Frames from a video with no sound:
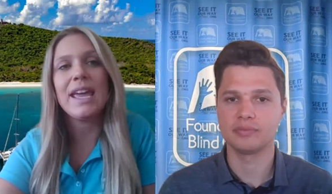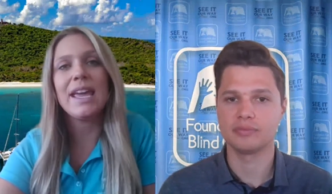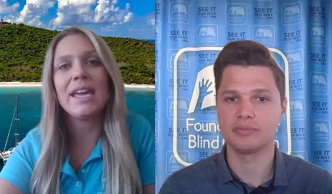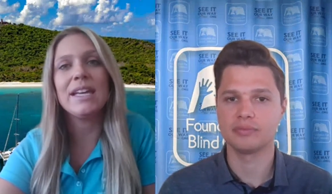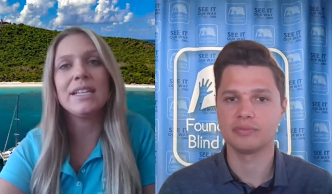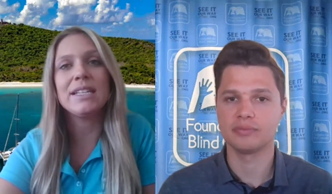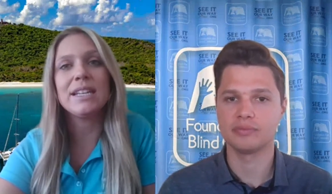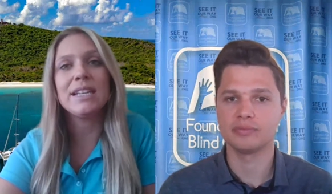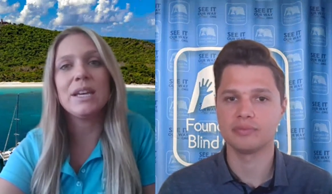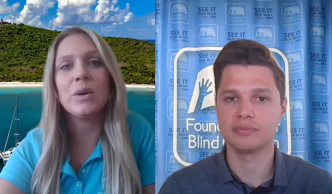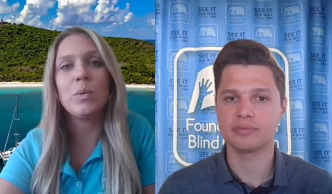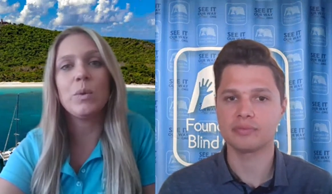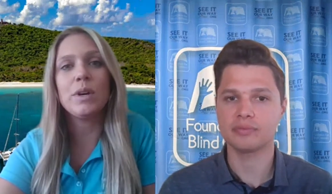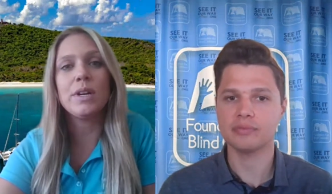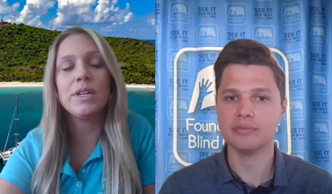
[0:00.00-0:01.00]
Speaker 1: and
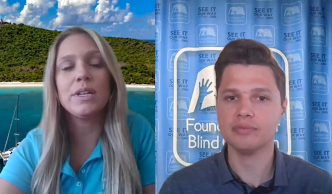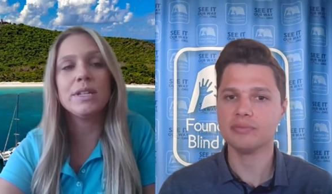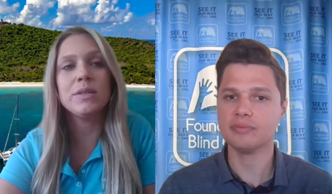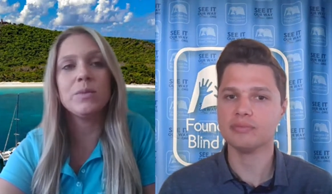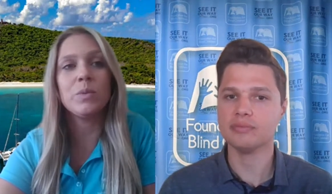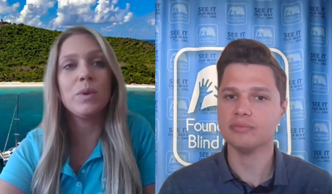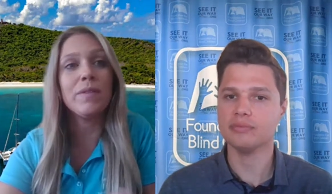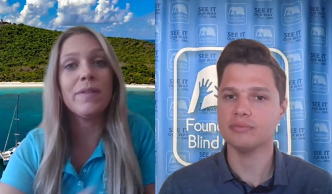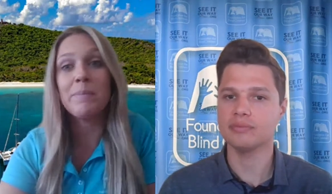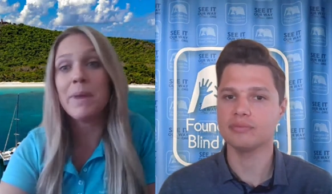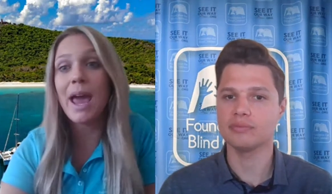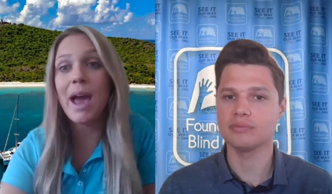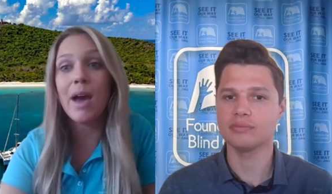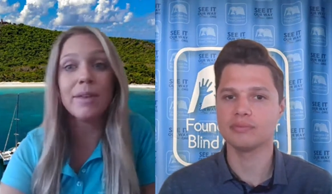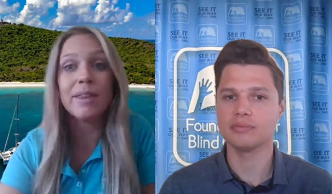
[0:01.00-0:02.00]
it was we've
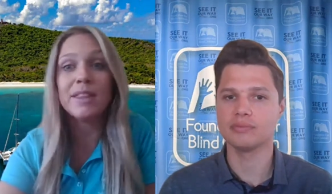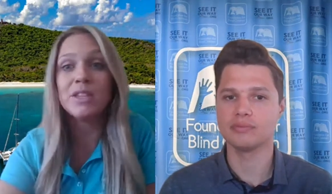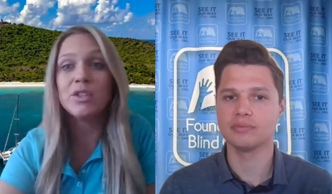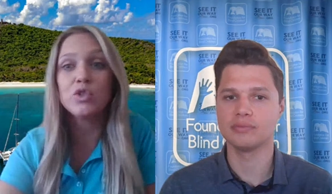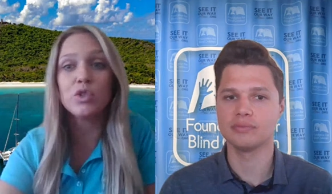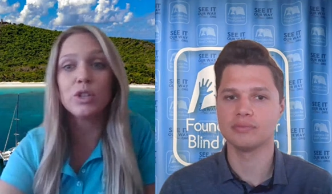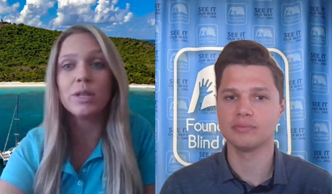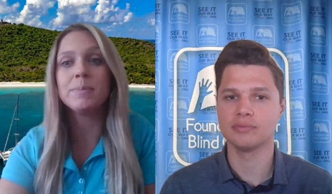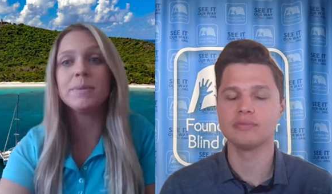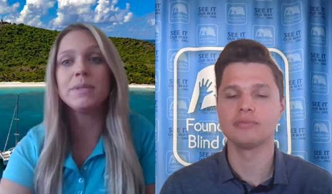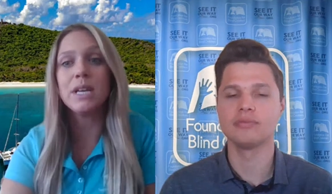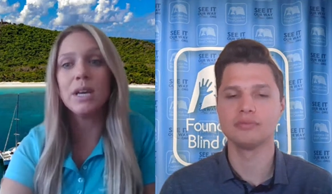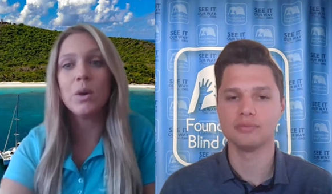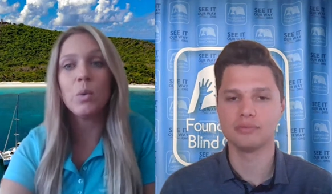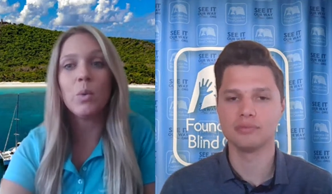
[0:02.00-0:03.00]
been having these
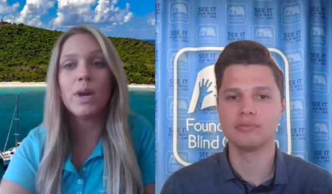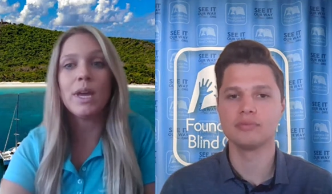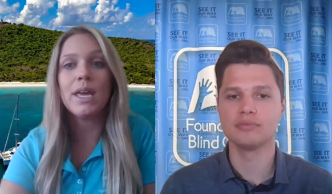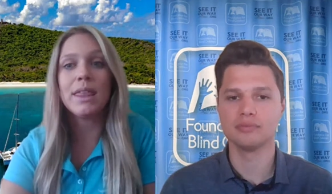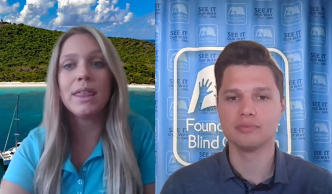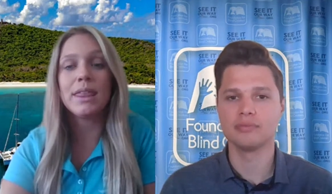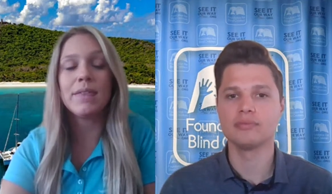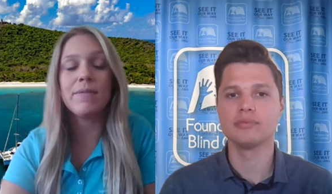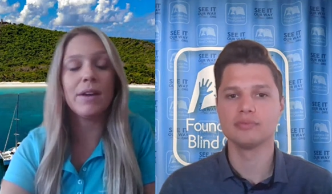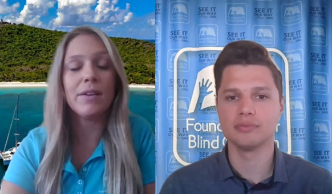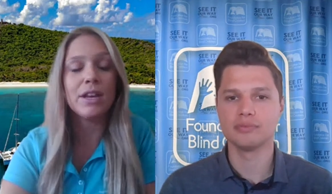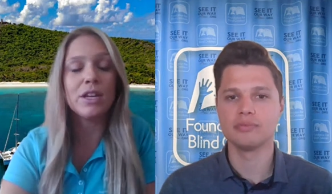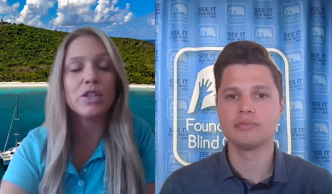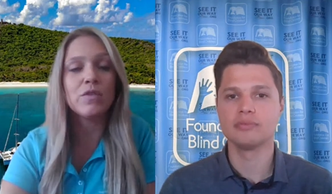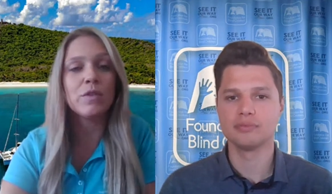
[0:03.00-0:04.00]
trips with
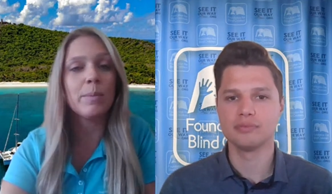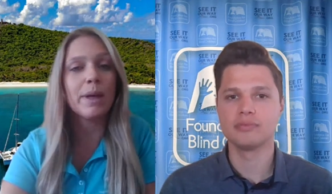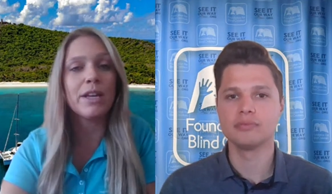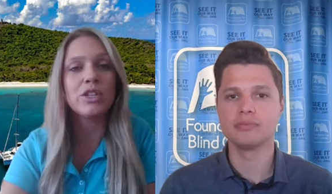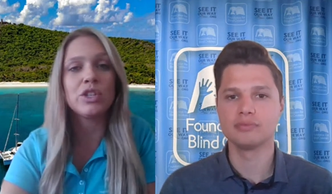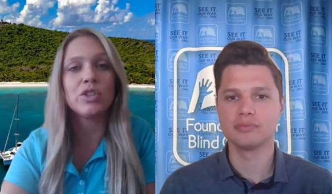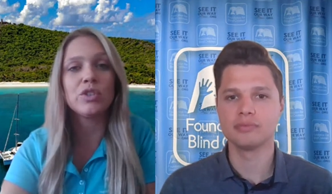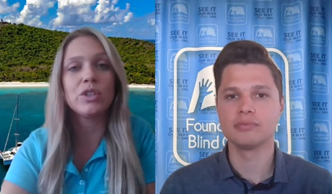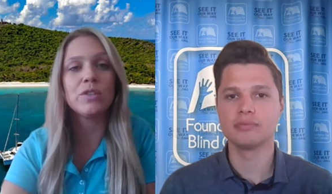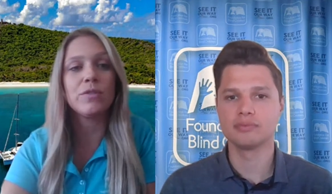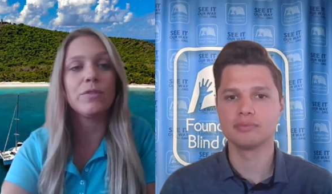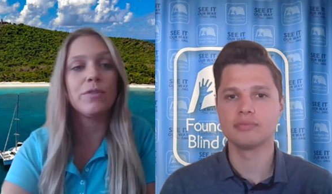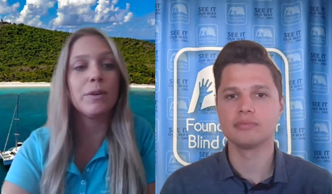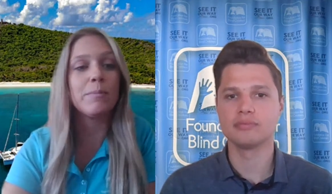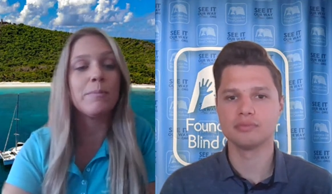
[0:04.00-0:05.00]
Foundation for Blind
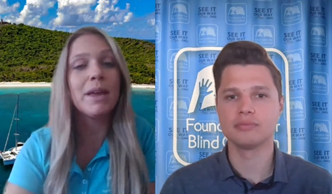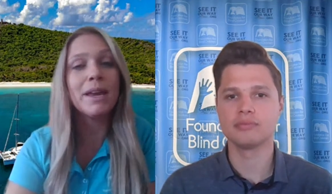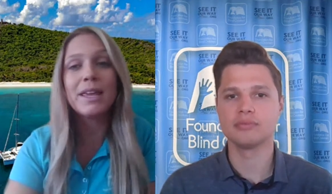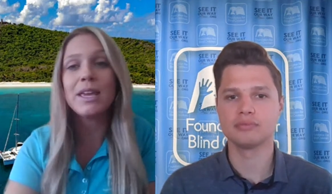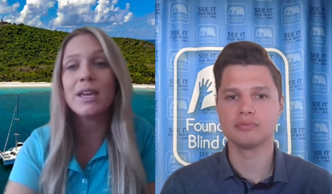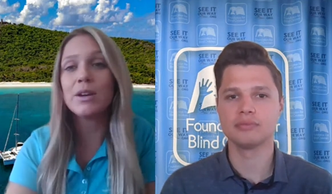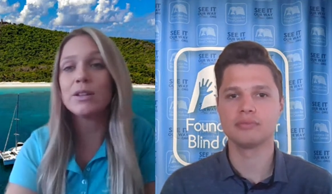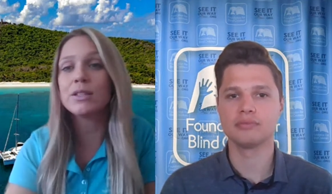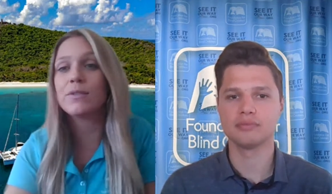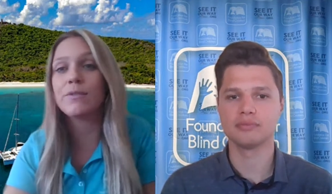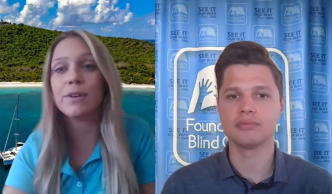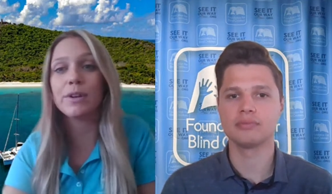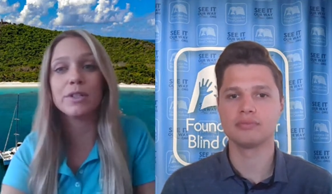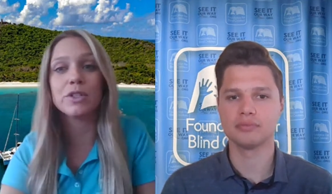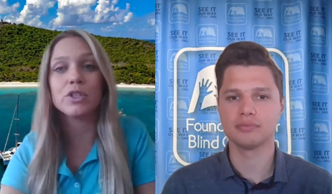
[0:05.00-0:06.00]
Children for many years.
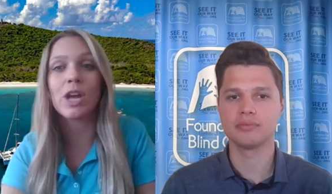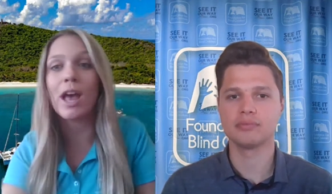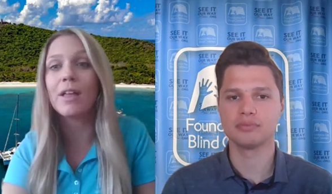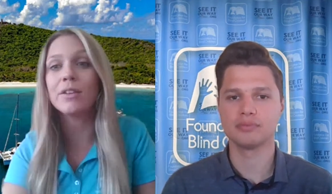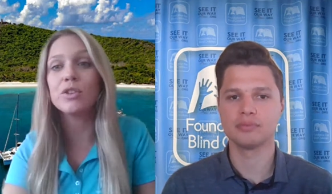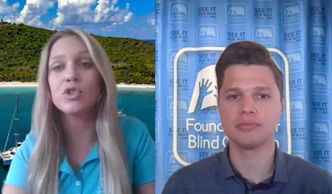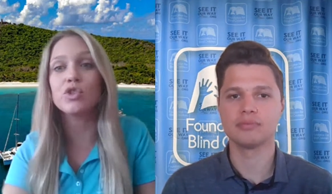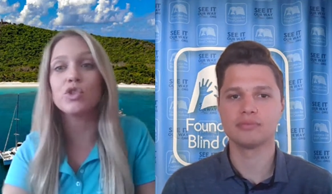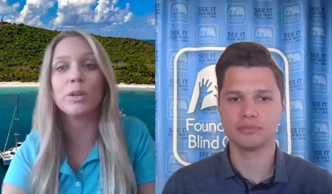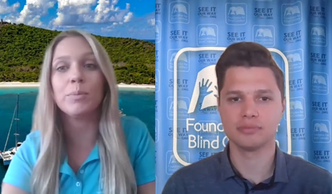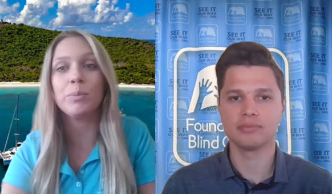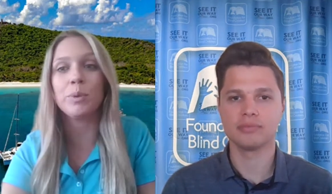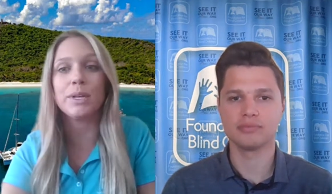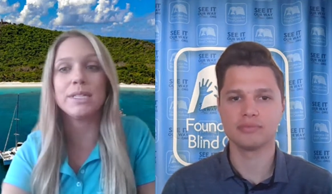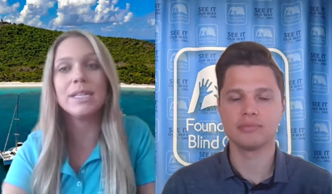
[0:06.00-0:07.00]
The first challenge
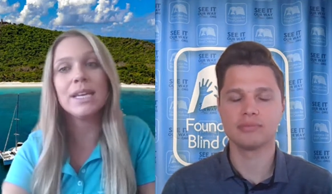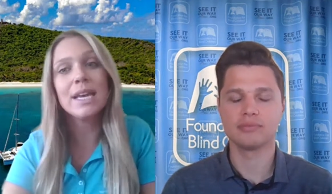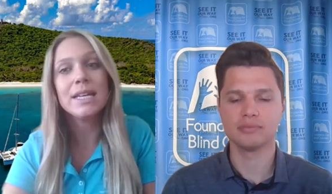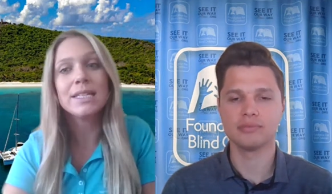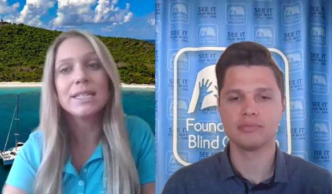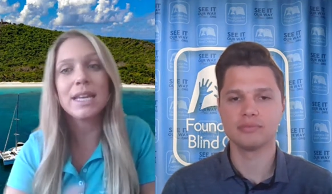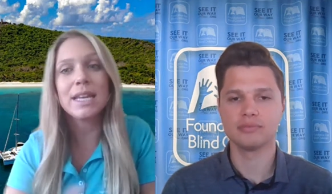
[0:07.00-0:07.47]
trip was